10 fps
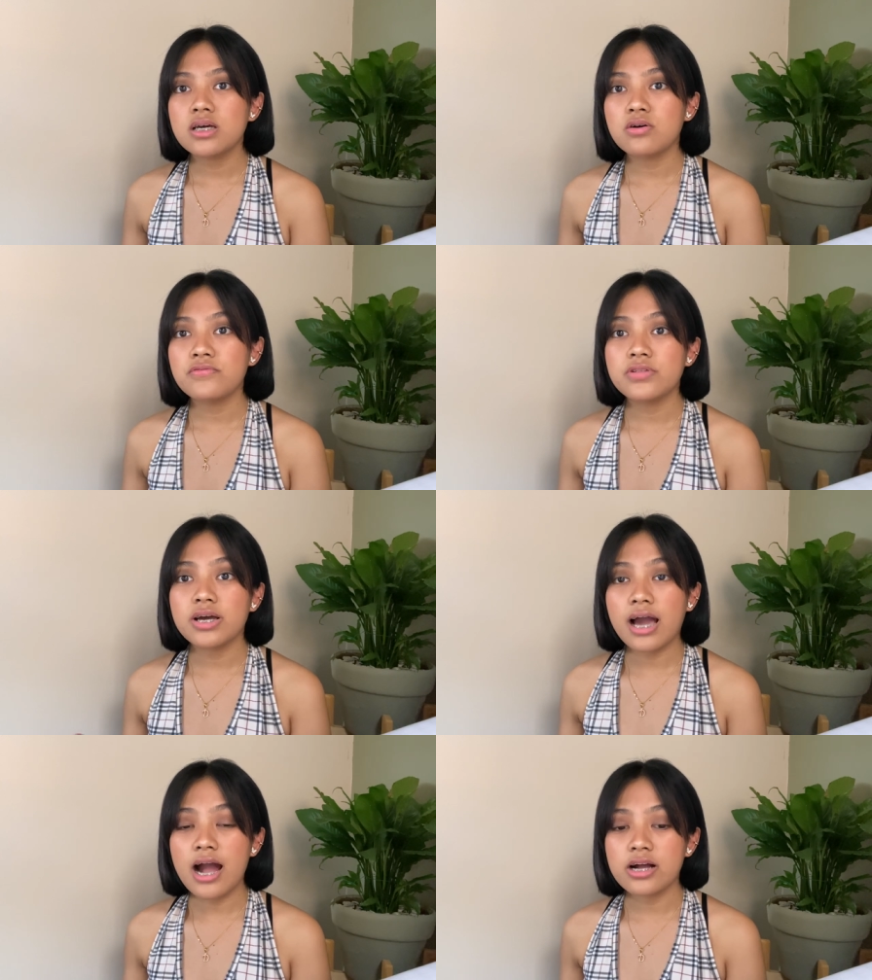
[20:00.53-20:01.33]
of the
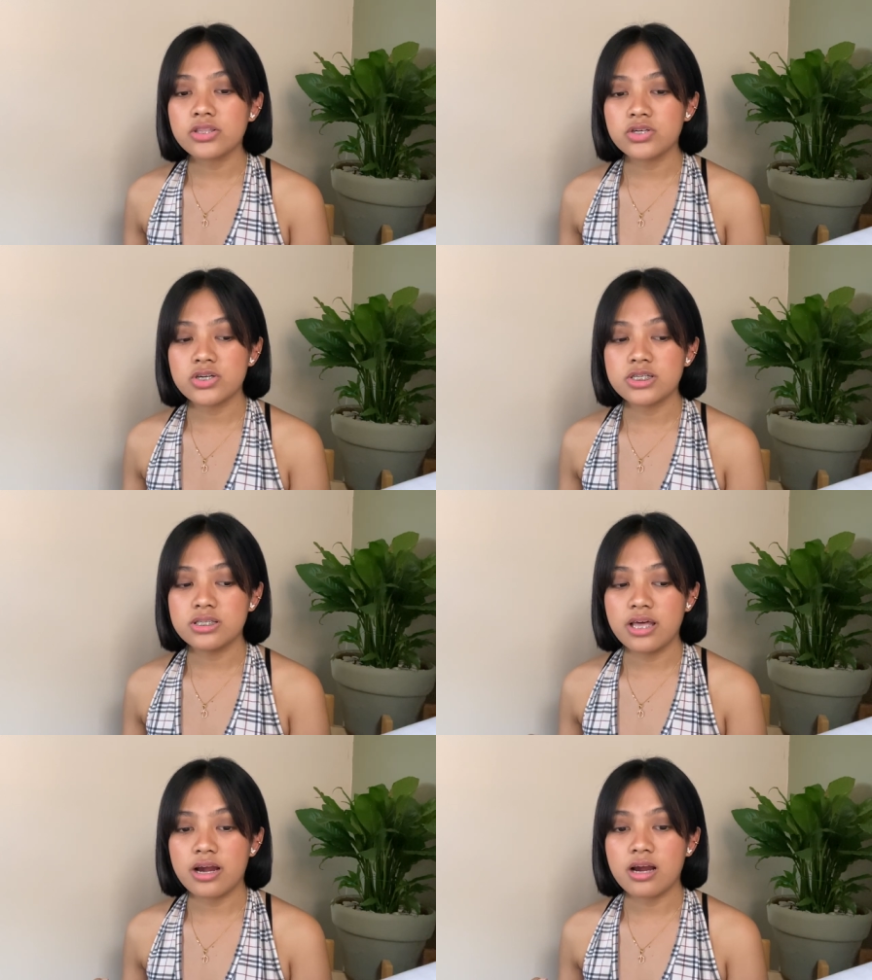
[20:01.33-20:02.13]
characters
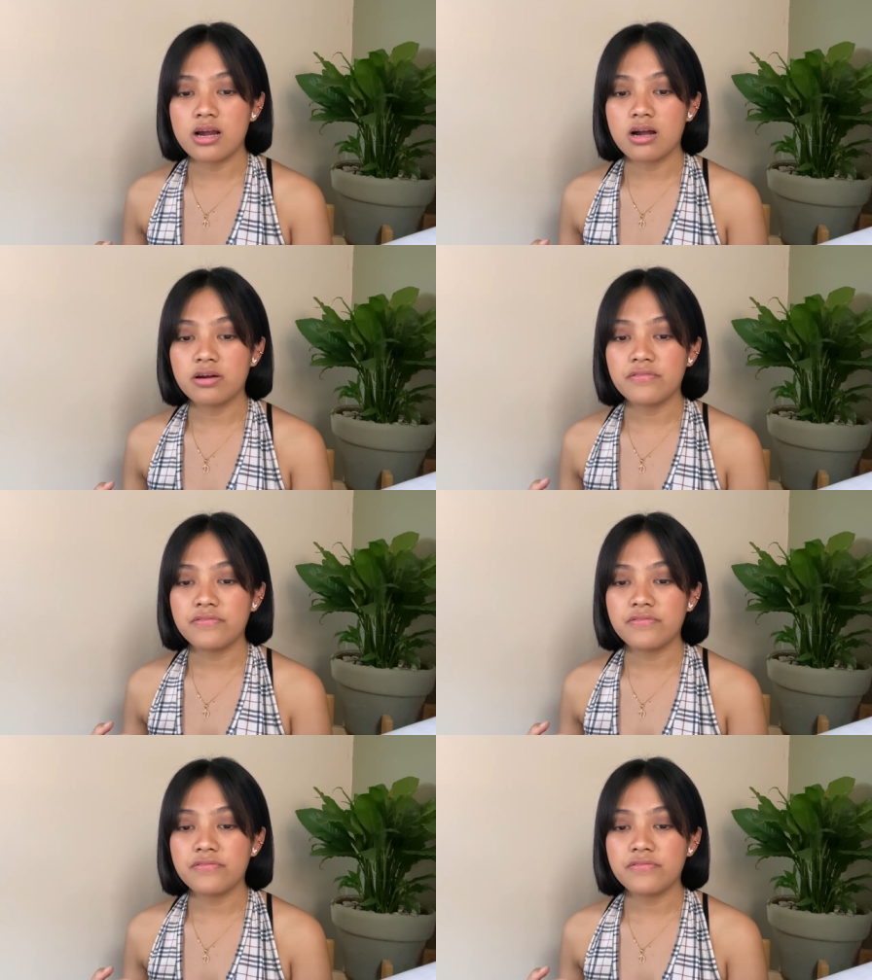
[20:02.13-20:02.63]
there are